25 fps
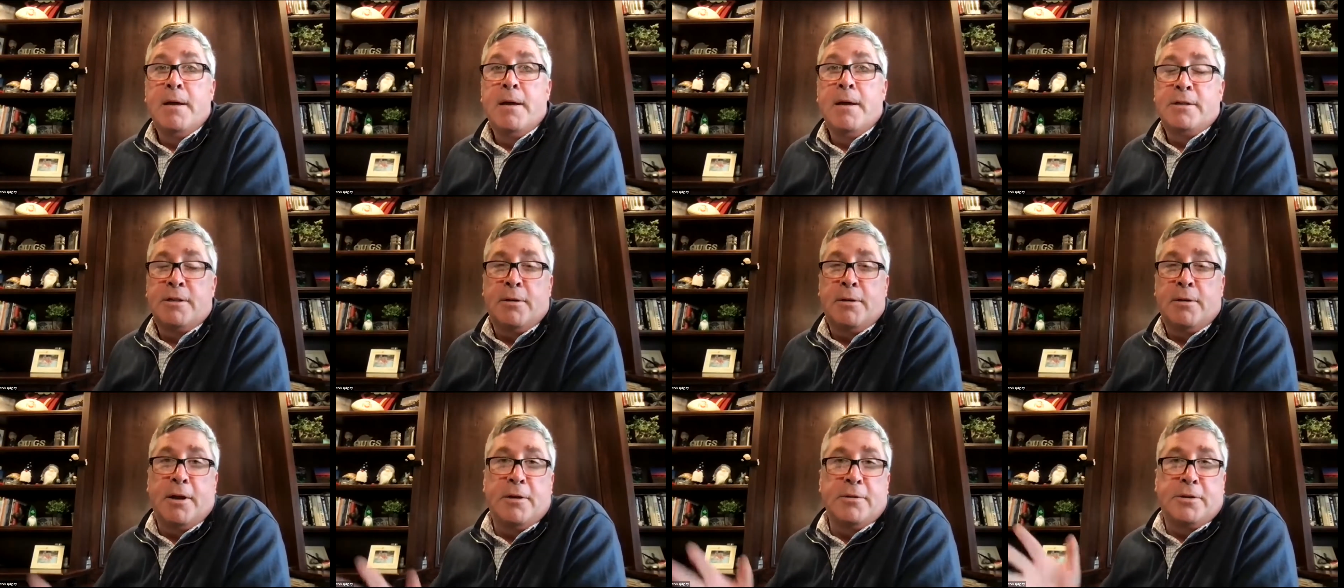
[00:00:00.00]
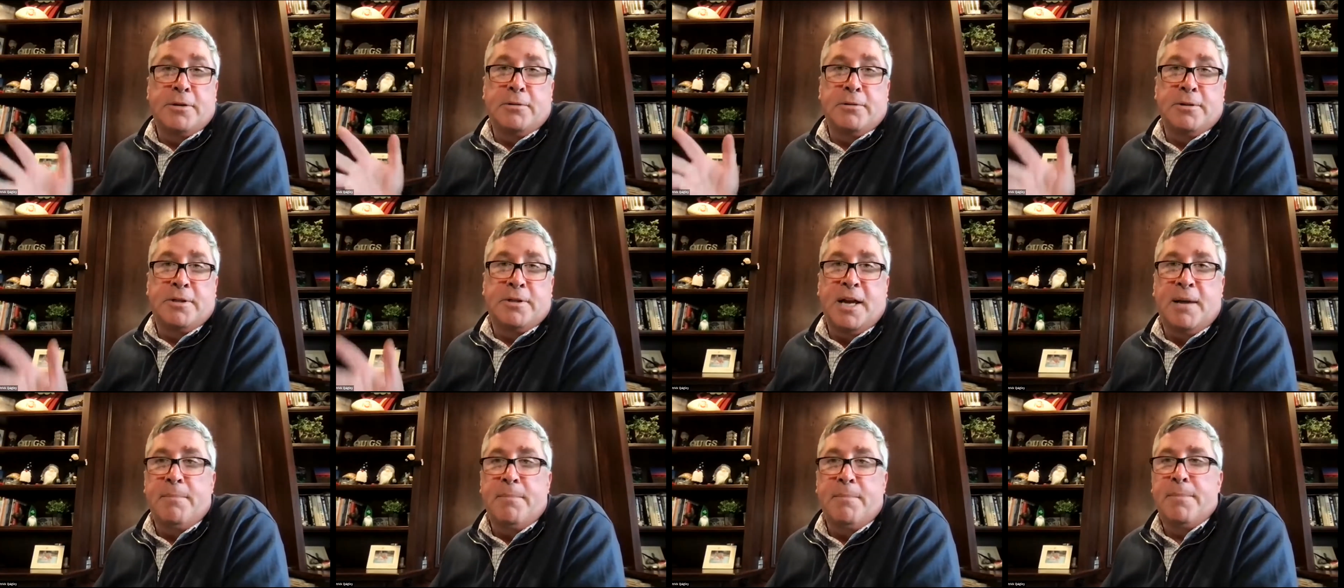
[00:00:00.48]
So those are
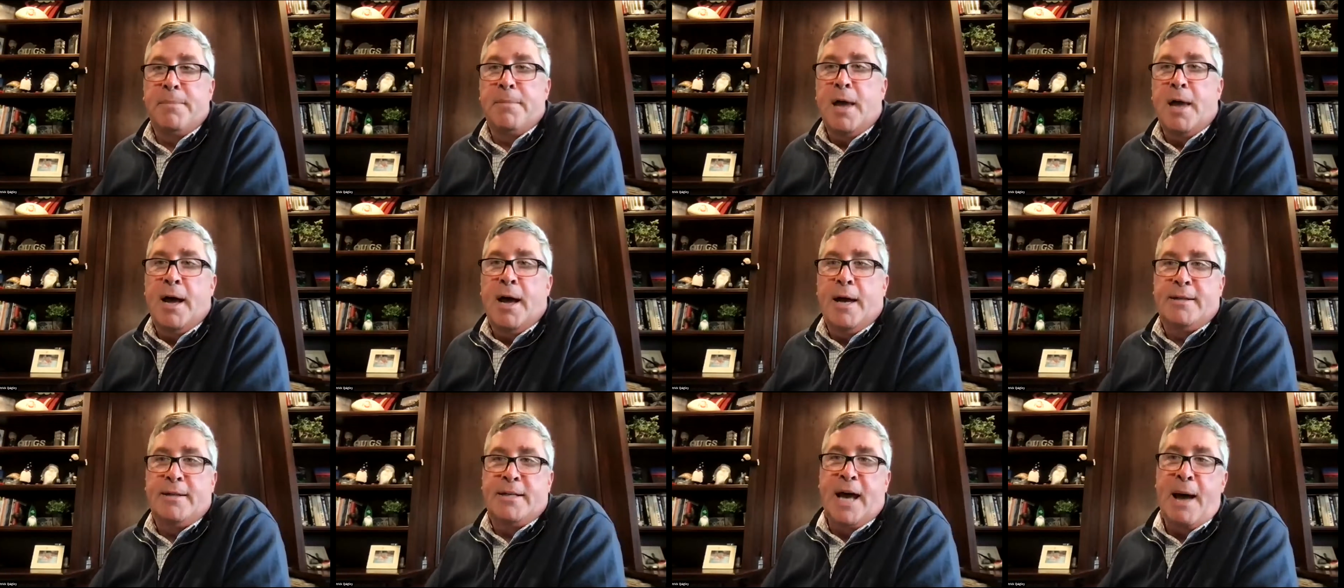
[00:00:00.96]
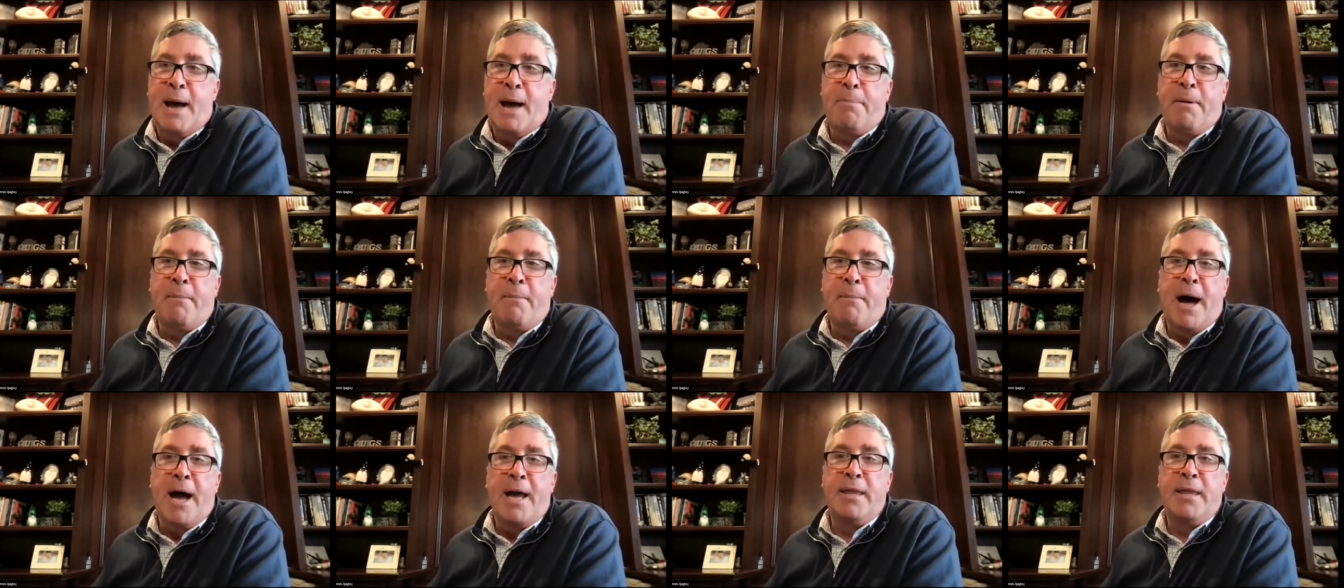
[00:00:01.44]
some top
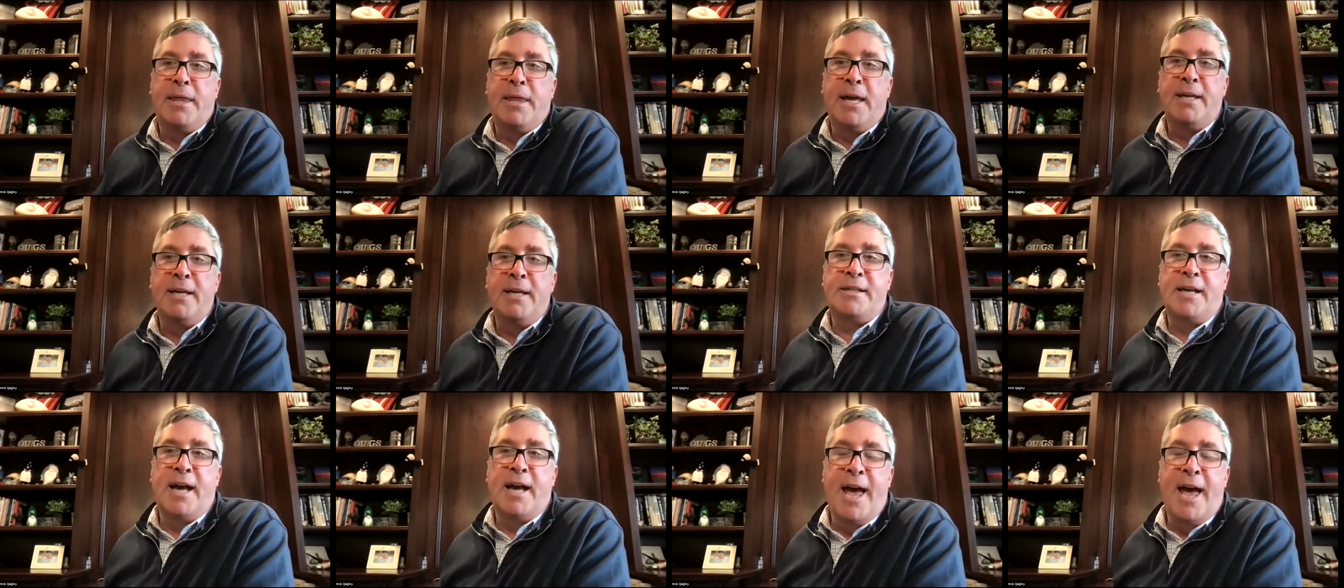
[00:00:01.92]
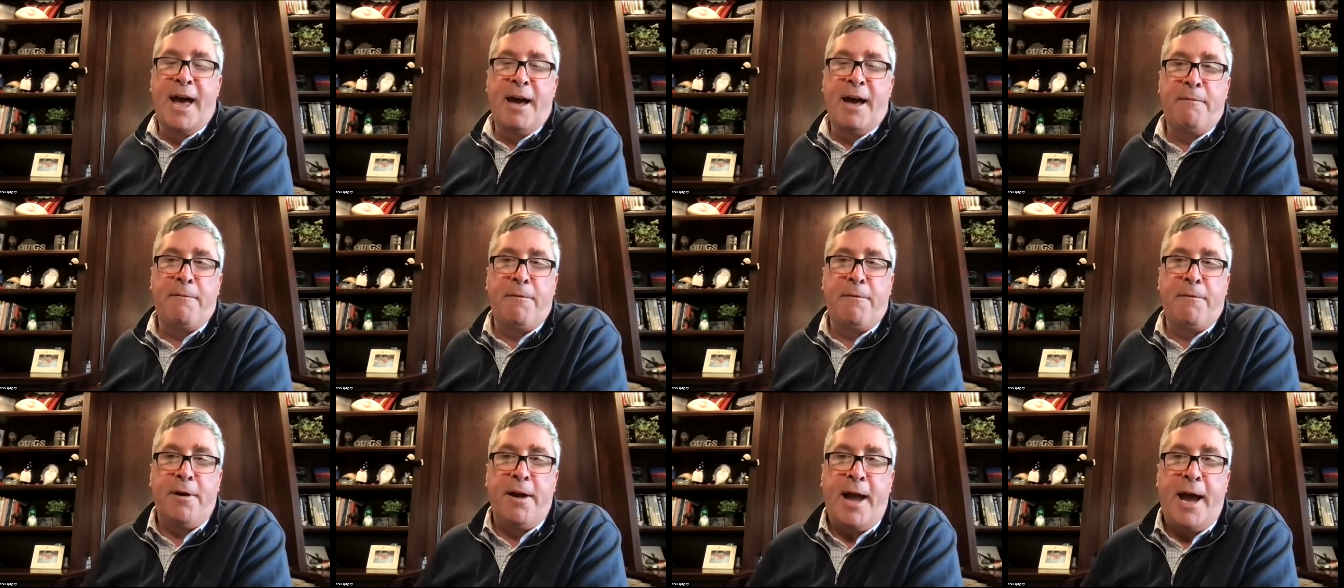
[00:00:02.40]
of mind things I
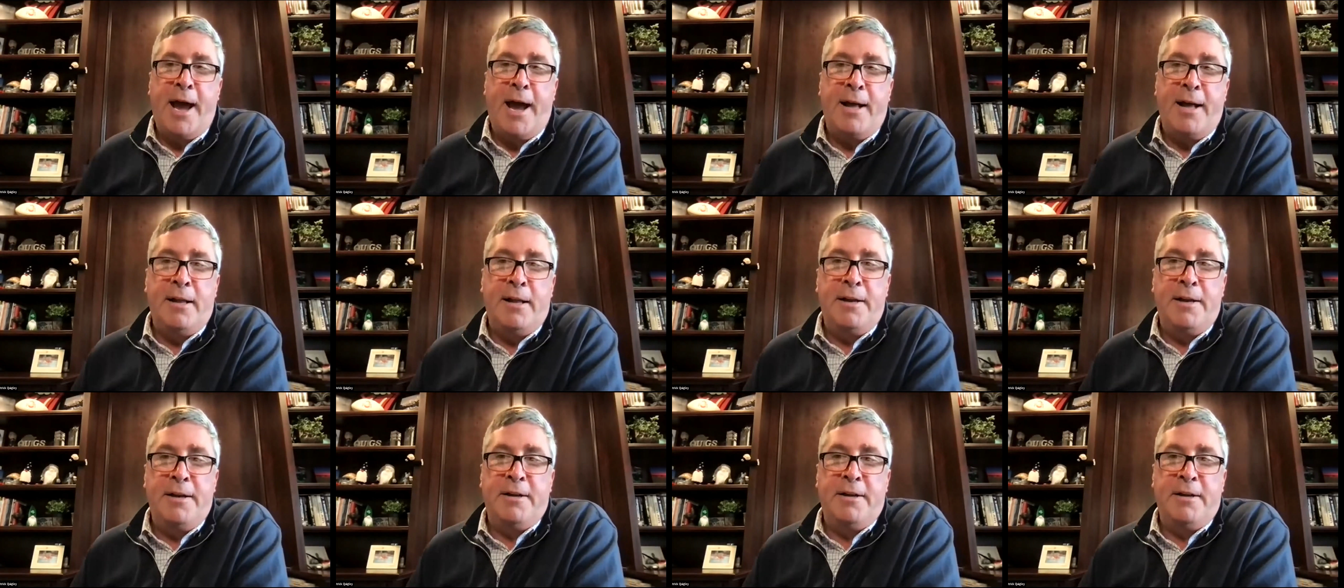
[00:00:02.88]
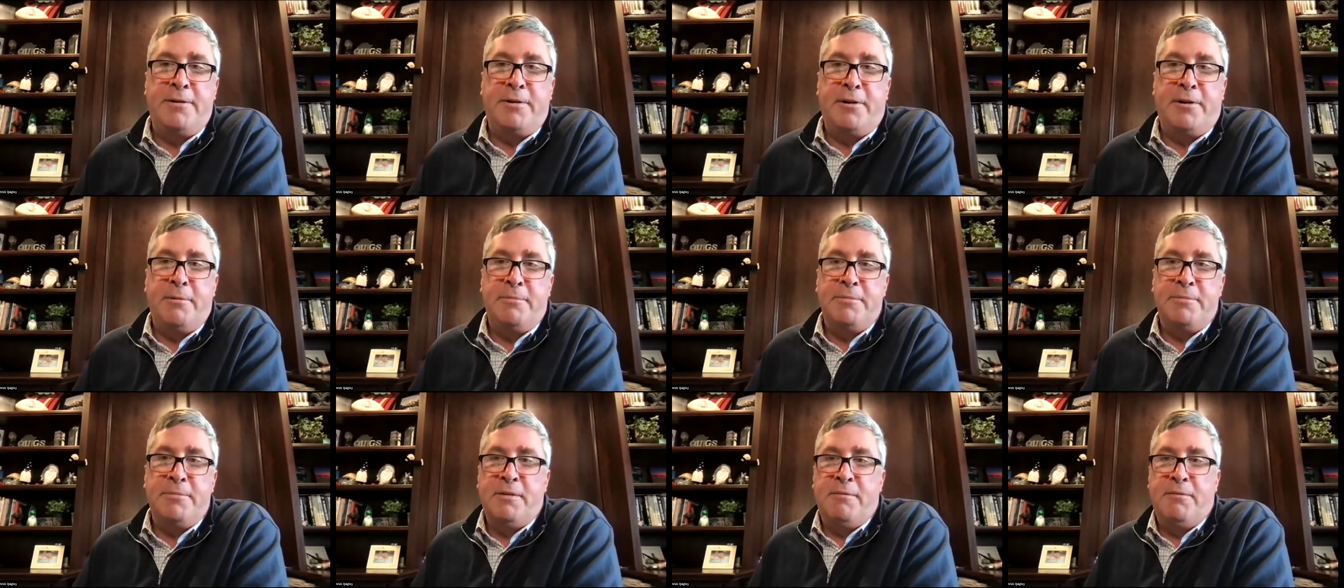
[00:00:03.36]
have for you, Alan, in
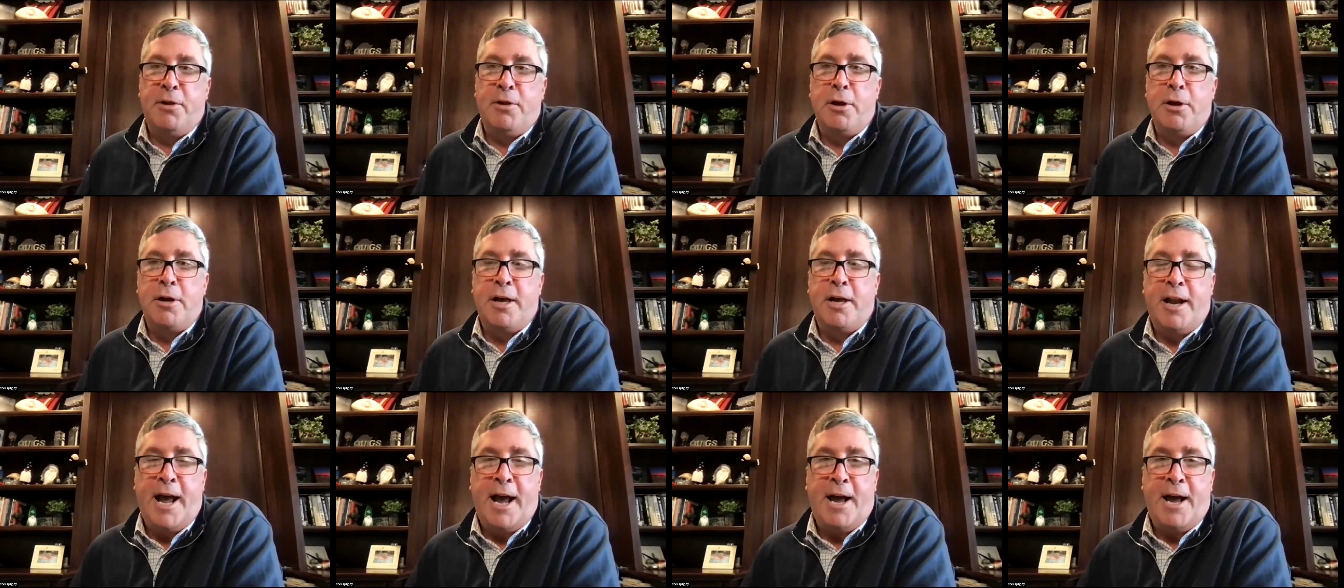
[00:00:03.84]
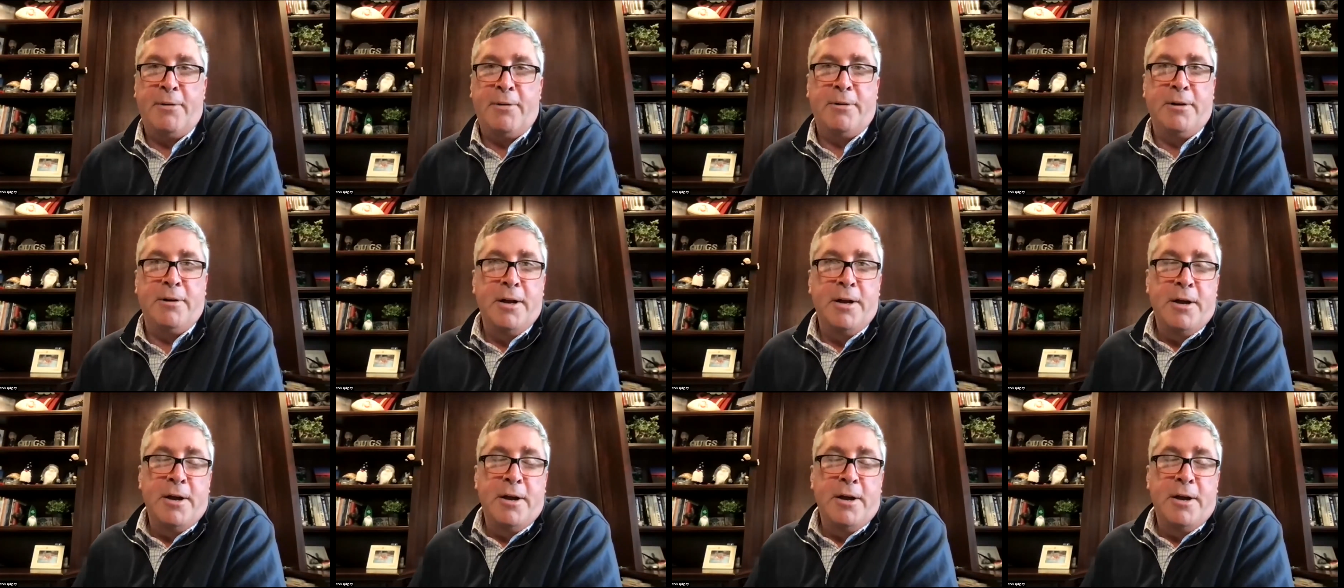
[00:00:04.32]
terms of looking out,